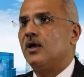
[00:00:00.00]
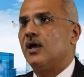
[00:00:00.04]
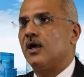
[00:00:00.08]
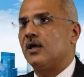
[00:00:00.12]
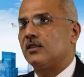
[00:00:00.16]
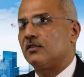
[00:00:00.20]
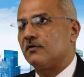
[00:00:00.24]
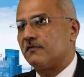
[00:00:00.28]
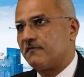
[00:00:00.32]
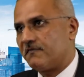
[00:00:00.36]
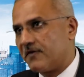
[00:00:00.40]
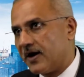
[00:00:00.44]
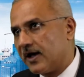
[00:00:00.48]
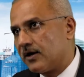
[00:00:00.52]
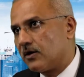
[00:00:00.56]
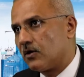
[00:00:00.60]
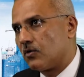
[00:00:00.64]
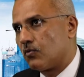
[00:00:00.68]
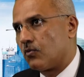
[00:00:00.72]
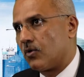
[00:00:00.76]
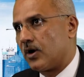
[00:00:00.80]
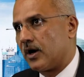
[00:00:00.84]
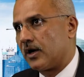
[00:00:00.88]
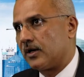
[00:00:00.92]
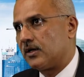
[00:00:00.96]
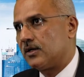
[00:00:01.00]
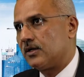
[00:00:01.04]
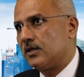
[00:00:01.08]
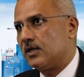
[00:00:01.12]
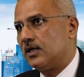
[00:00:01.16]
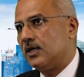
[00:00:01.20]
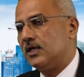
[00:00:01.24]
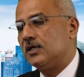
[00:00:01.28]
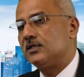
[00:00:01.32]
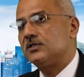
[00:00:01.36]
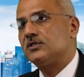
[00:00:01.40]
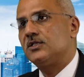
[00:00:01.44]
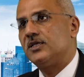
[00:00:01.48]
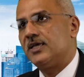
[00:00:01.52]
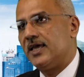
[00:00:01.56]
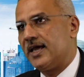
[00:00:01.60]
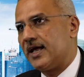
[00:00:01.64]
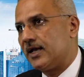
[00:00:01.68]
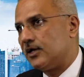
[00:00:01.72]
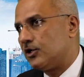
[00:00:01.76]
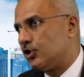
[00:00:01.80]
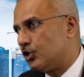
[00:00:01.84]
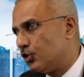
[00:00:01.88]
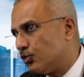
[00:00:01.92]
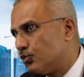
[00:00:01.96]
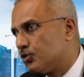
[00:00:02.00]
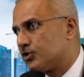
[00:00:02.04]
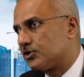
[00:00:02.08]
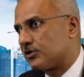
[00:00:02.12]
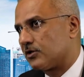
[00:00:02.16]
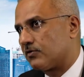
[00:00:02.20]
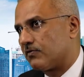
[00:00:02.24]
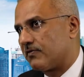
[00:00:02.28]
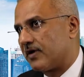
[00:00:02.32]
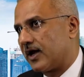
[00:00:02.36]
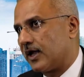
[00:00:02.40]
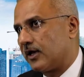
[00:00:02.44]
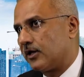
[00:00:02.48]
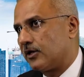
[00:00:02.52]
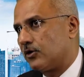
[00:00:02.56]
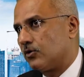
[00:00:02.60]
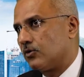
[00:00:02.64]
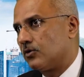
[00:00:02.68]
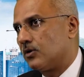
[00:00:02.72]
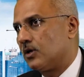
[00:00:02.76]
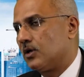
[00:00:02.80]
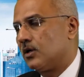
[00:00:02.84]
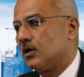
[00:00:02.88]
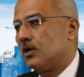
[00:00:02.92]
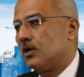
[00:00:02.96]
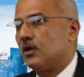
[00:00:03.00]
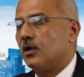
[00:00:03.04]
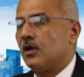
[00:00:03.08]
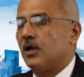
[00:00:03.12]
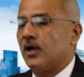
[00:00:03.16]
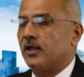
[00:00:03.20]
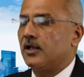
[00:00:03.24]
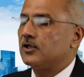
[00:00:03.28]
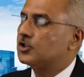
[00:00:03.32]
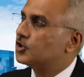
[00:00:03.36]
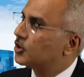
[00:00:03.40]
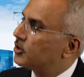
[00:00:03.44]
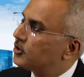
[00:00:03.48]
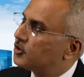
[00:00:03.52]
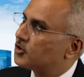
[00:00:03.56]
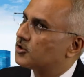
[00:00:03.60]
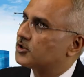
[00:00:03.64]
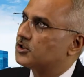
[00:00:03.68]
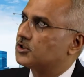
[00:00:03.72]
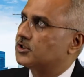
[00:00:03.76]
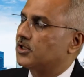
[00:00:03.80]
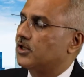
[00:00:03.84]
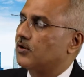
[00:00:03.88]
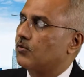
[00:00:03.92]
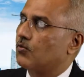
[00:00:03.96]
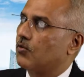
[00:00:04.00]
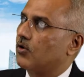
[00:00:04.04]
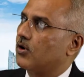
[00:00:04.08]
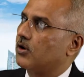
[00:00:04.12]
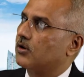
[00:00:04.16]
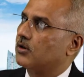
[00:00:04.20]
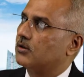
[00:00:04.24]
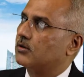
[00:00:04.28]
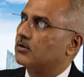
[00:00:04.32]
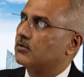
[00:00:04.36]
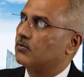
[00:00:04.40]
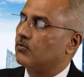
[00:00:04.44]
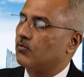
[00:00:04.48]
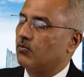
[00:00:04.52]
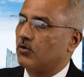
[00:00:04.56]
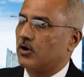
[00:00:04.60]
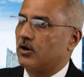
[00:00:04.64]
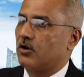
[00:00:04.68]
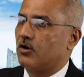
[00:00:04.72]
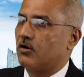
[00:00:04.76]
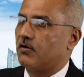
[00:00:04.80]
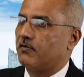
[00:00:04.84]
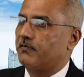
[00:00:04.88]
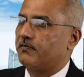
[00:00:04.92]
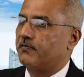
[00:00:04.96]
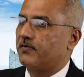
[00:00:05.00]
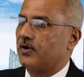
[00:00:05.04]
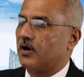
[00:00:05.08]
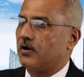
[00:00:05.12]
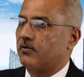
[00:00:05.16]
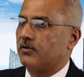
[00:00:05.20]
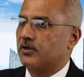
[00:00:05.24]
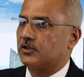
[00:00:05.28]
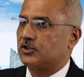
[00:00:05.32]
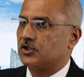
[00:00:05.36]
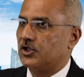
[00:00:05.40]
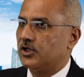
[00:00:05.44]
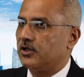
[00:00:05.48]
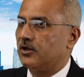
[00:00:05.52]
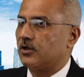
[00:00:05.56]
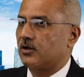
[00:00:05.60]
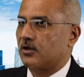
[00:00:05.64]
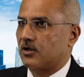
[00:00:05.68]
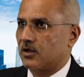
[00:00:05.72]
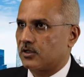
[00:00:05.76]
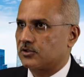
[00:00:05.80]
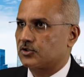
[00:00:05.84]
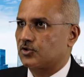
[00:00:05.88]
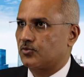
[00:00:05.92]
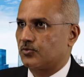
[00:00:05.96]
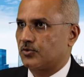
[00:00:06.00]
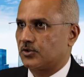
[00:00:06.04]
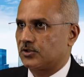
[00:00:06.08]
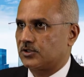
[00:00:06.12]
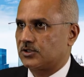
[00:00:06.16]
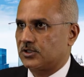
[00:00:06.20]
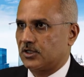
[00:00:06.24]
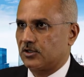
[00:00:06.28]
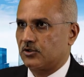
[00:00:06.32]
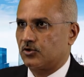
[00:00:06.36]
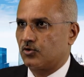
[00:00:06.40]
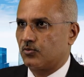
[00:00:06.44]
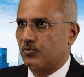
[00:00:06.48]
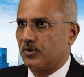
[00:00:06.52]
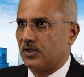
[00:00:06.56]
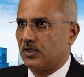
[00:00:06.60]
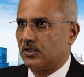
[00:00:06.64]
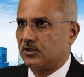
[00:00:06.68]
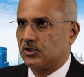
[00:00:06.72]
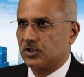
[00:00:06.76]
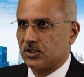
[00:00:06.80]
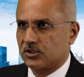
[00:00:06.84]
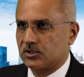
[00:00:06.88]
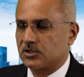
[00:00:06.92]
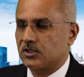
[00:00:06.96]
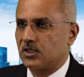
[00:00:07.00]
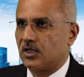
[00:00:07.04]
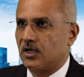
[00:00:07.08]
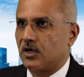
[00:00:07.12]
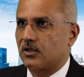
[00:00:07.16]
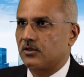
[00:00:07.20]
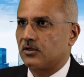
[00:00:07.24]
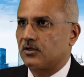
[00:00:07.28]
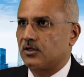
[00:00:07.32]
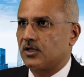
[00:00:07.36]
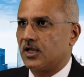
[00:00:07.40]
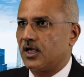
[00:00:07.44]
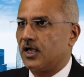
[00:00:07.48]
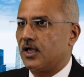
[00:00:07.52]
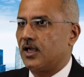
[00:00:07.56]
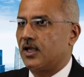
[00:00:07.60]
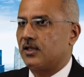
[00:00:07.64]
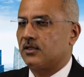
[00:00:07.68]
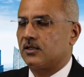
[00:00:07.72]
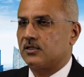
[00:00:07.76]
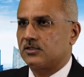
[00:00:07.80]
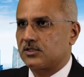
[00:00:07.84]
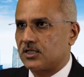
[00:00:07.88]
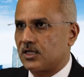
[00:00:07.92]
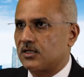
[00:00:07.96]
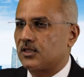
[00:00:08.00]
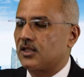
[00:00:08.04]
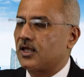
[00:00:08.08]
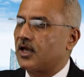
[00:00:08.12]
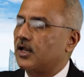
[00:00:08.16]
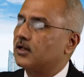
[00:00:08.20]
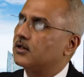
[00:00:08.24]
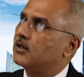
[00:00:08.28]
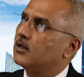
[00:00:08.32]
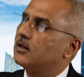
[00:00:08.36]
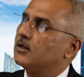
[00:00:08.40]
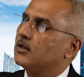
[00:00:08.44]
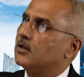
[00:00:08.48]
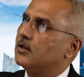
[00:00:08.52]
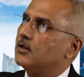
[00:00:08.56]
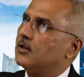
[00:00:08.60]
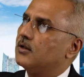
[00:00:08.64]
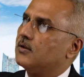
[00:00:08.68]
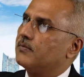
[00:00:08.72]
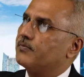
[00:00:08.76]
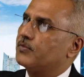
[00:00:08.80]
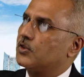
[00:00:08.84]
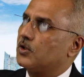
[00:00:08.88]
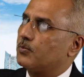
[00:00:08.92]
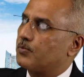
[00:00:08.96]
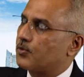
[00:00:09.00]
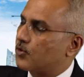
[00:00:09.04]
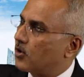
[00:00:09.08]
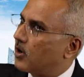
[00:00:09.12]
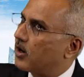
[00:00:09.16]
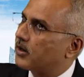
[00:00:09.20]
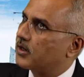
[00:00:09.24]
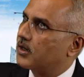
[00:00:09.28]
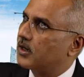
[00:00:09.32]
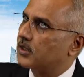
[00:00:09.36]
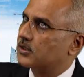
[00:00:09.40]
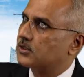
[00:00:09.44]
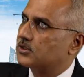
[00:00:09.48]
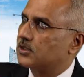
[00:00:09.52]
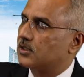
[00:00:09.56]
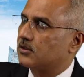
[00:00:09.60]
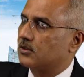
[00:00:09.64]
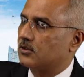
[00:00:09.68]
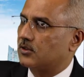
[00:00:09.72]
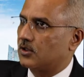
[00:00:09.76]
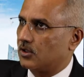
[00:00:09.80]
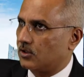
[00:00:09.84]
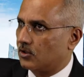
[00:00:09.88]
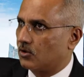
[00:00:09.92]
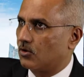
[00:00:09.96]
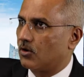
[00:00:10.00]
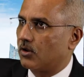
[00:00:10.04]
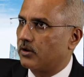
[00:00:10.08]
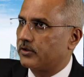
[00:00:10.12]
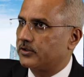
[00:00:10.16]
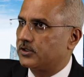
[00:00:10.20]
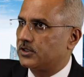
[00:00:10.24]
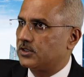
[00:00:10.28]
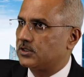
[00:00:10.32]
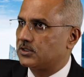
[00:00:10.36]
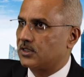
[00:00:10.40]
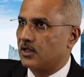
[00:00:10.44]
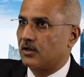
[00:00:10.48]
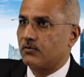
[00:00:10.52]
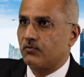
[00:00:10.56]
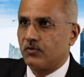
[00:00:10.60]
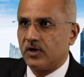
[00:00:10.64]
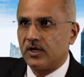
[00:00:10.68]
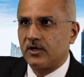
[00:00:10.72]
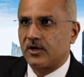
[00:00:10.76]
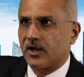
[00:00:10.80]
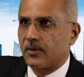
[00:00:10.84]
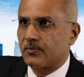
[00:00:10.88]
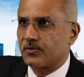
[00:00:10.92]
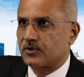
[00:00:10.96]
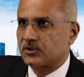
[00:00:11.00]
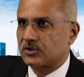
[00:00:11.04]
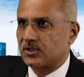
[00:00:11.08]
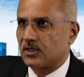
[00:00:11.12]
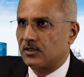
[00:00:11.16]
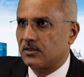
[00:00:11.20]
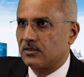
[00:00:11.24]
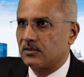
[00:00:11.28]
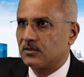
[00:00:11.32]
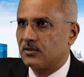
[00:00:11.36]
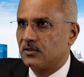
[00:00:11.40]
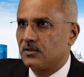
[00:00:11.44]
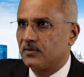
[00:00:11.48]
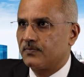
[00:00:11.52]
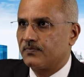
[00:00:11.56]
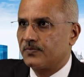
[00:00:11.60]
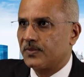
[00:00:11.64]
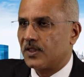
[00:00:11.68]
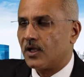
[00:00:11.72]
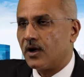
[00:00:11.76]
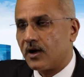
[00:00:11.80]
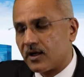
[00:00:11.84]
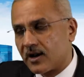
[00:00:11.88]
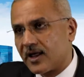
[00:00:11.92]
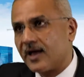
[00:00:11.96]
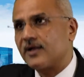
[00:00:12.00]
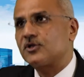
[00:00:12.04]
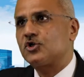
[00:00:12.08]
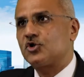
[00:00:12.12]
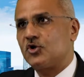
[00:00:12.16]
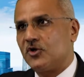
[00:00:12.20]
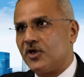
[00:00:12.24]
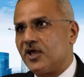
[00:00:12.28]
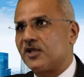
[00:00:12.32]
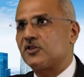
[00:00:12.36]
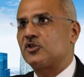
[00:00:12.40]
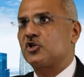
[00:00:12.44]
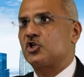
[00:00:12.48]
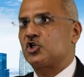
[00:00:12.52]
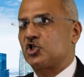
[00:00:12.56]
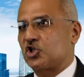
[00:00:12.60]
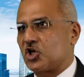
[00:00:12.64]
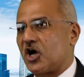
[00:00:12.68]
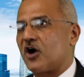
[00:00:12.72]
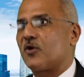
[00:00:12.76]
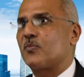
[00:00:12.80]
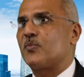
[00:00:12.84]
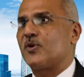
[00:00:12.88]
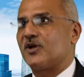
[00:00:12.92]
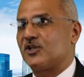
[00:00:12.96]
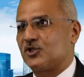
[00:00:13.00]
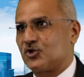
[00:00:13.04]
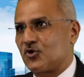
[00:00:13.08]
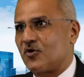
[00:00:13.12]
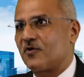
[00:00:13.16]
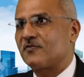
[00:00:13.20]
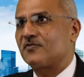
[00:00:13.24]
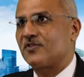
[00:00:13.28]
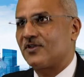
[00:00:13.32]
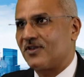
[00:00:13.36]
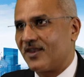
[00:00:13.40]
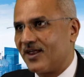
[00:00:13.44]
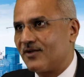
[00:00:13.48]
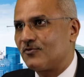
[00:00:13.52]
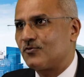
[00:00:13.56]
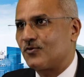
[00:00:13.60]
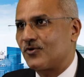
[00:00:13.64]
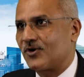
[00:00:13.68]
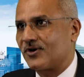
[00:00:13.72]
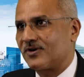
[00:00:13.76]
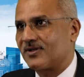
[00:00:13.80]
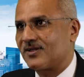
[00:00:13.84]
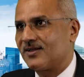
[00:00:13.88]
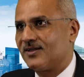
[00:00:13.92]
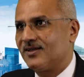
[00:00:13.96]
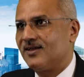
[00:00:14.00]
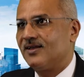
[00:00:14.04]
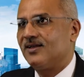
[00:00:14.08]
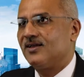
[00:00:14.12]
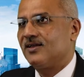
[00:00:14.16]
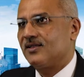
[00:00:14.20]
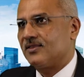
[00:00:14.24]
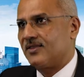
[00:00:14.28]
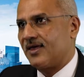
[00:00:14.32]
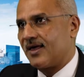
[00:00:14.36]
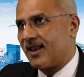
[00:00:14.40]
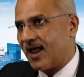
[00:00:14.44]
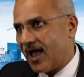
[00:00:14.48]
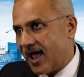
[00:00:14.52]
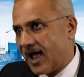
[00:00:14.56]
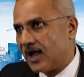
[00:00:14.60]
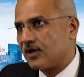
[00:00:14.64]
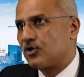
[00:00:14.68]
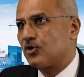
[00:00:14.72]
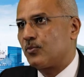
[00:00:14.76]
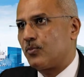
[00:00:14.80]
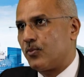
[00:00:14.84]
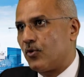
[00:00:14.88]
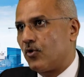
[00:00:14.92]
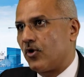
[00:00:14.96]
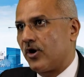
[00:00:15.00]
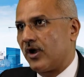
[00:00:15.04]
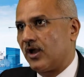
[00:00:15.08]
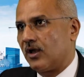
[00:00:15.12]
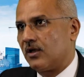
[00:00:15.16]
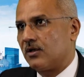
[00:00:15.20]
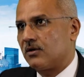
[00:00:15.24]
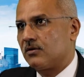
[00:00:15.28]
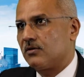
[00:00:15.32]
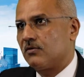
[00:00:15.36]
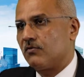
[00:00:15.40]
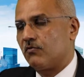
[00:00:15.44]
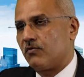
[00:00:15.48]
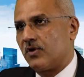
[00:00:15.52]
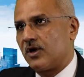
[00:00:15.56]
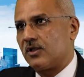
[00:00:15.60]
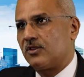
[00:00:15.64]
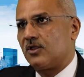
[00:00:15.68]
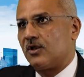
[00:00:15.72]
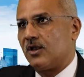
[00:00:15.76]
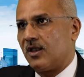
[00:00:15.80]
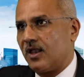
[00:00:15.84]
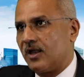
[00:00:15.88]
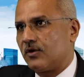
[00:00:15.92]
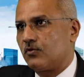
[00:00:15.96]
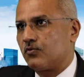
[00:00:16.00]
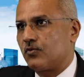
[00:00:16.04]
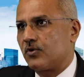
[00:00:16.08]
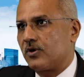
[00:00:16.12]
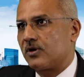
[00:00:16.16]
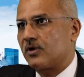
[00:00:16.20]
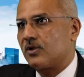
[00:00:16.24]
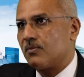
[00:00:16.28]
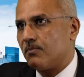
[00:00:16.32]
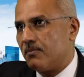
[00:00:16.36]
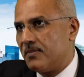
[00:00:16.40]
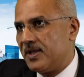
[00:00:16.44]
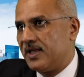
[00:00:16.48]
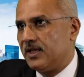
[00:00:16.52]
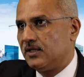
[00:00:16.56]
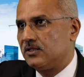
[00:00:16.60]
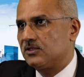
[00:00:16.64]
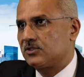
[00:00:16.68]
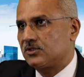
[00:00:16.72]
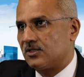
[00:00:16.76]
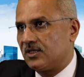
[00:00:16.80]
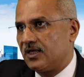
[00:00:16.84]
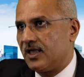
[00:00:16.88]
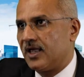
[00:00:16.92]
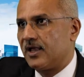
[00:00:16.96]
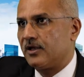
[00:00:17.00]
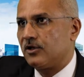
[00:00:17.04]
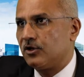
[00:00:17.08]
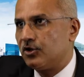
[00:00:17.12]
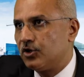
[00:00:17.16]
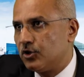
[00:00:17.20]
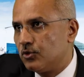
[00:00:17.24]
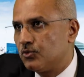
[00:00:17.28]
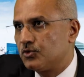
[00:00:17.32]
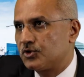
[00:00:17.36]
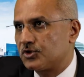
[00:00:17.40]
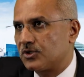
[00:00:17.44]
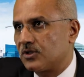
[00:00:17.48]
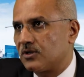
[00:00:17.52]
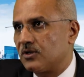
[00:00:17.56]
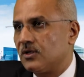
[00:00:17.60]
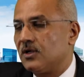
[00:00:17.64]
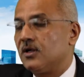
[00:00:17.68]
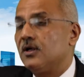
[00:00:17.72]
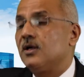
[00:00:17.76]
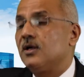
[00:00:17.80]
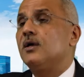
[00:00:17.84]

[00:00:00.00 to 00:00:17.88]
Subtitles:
And the final one is the end user value. And it's interesting what one of our senior customers said to me just the other day, and they said that the products and the technologies that we represent are actually at the sharp edge of the network. They are at a point where the network meets the end user.